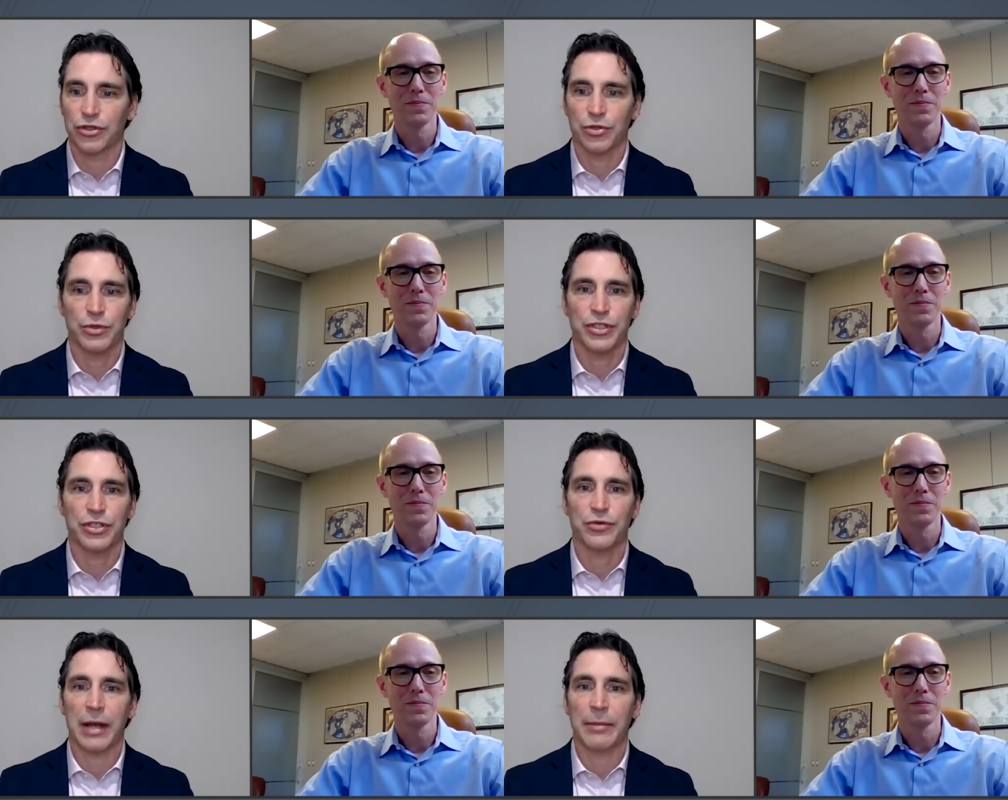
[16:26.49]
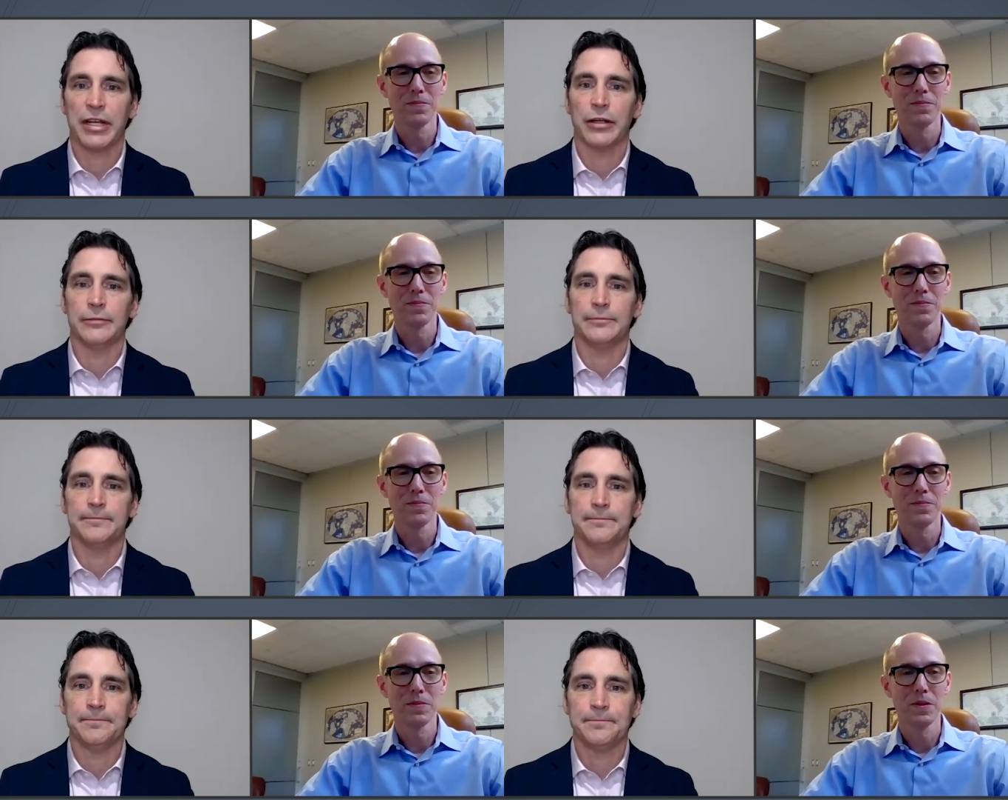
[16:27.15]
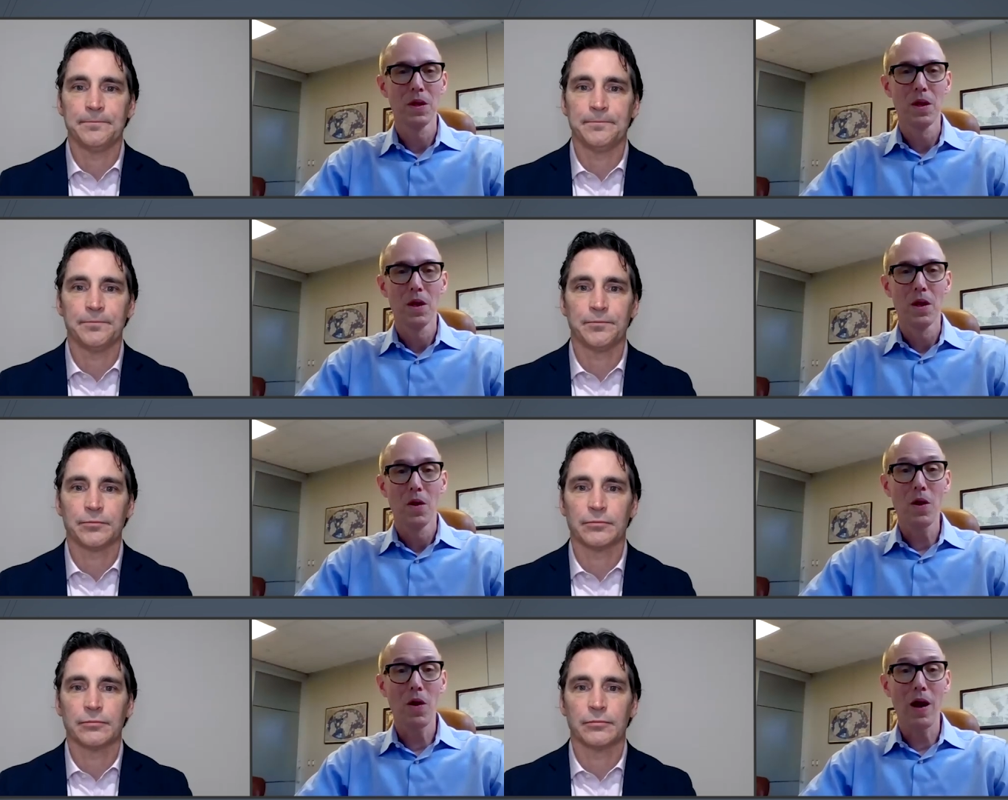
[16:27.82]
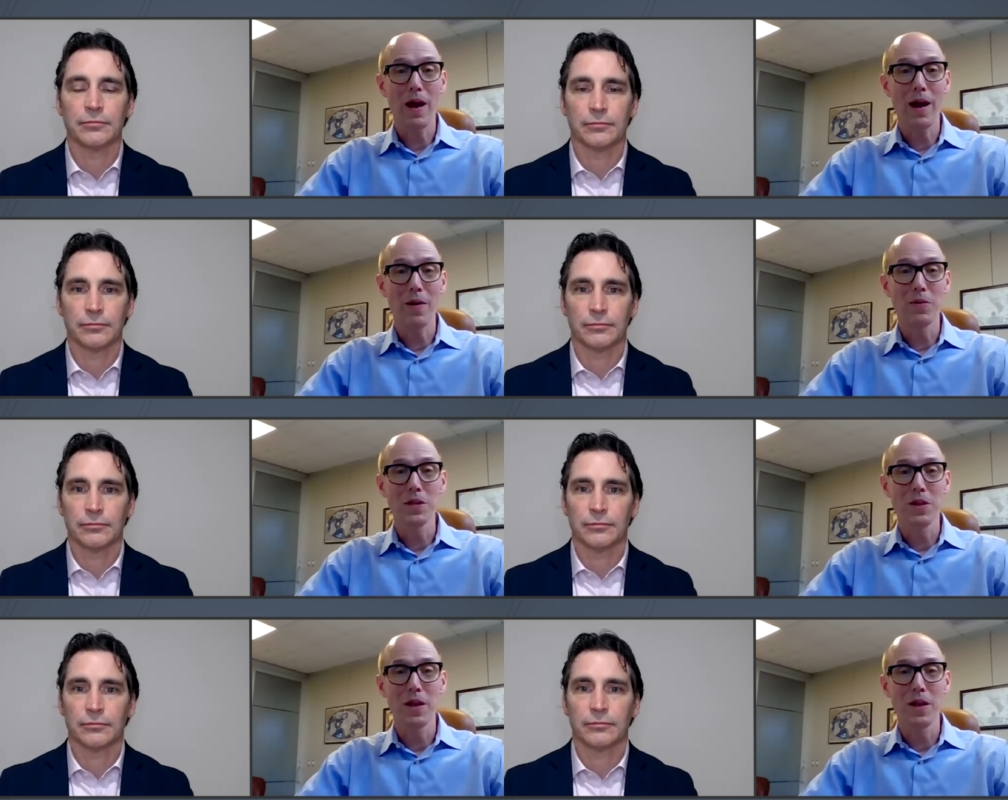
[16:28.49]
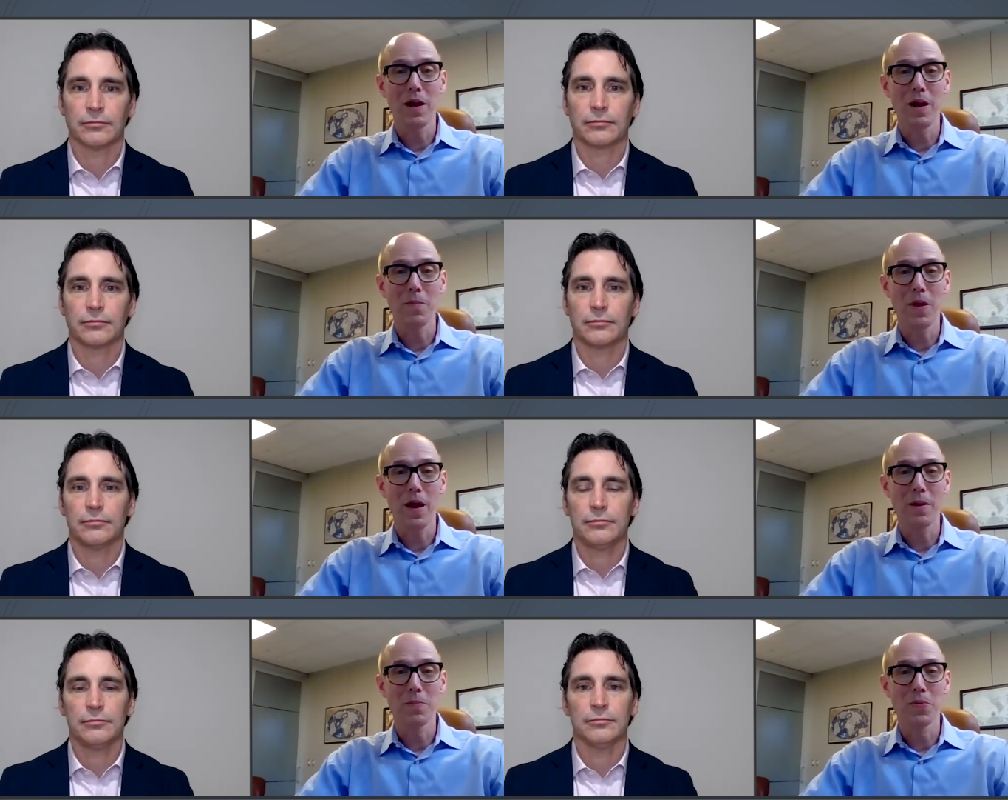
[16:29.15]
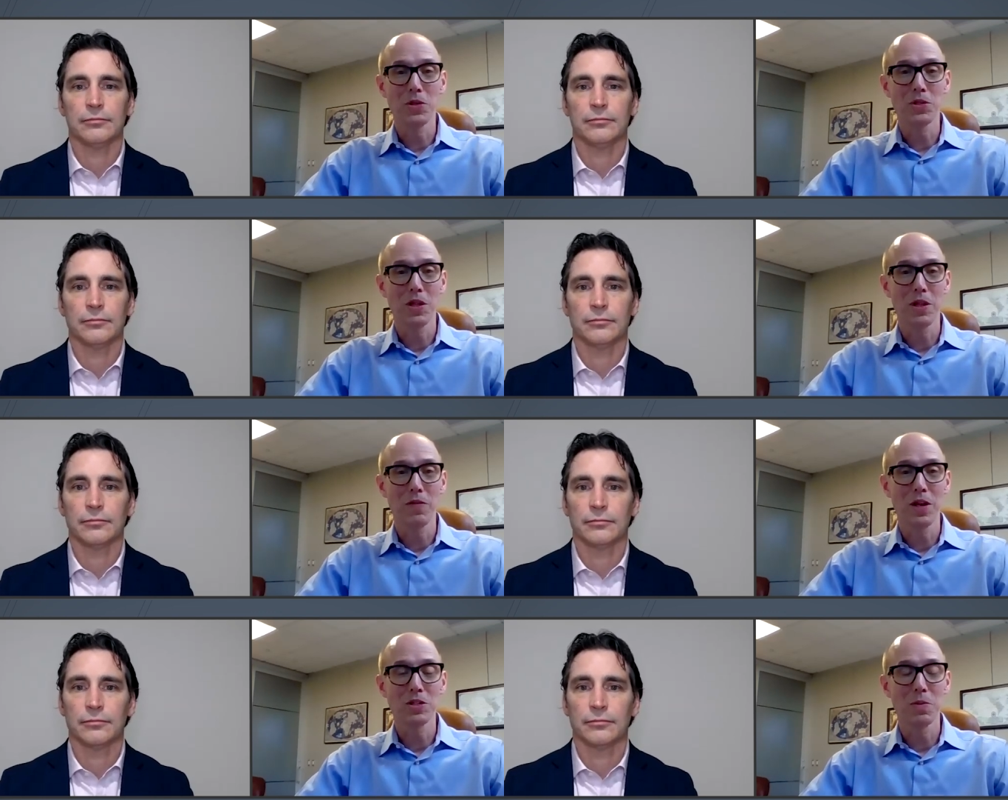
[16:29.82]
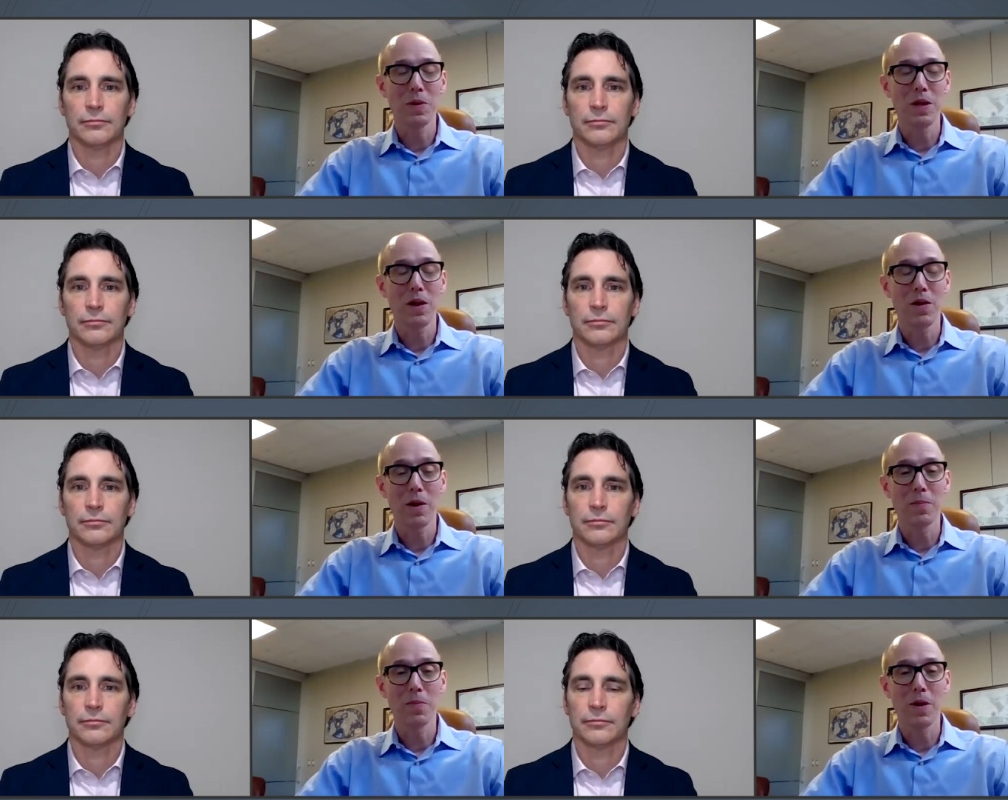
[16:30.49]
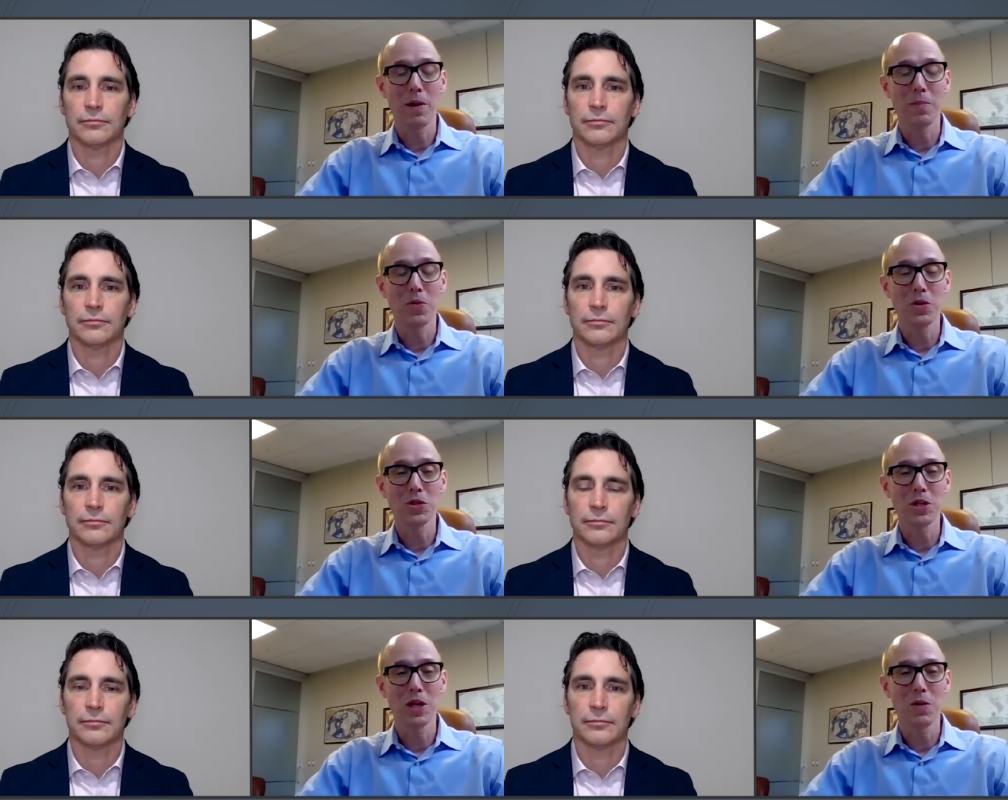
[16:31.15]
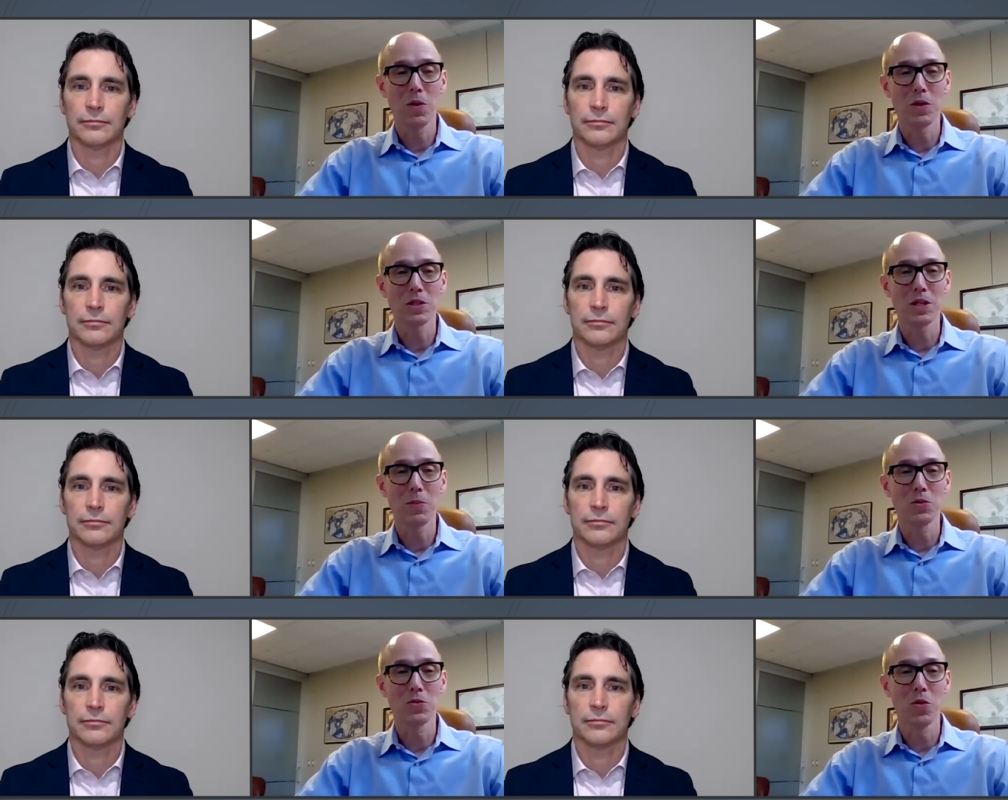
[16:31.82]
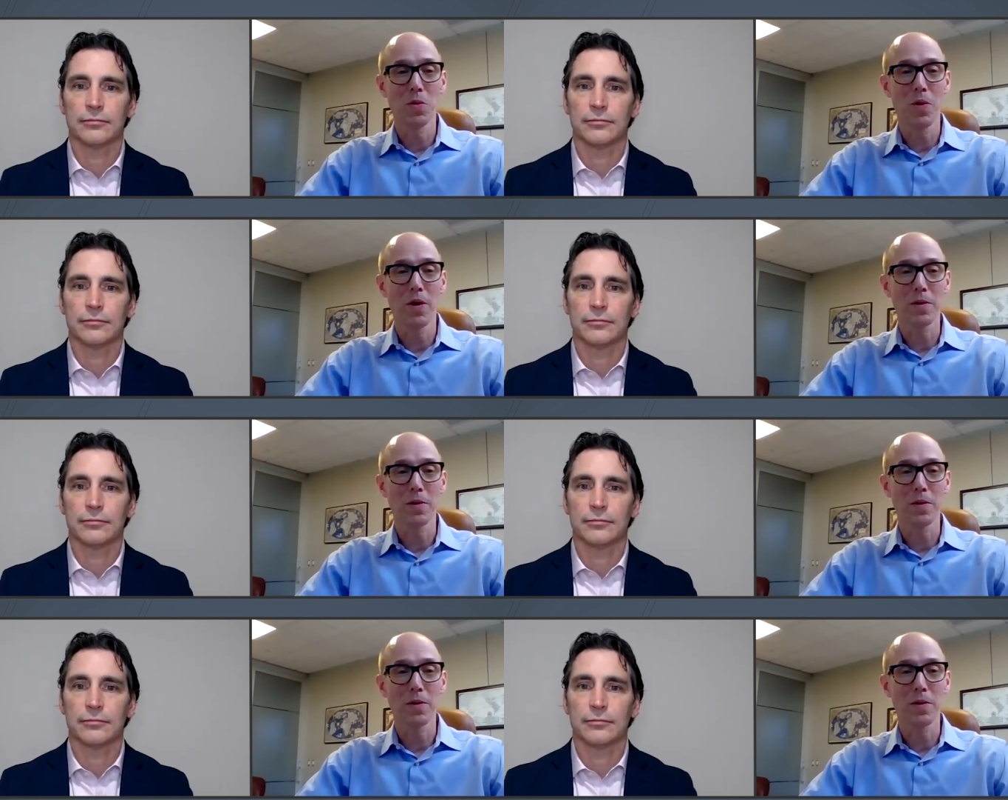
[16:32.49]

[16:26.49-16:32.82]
Speaker 1: should we just wrap it here?
Speaker 2: You know, I, I would say that um, I appreciate the invitation to be here and I, and I appreciate what Sabre's doing the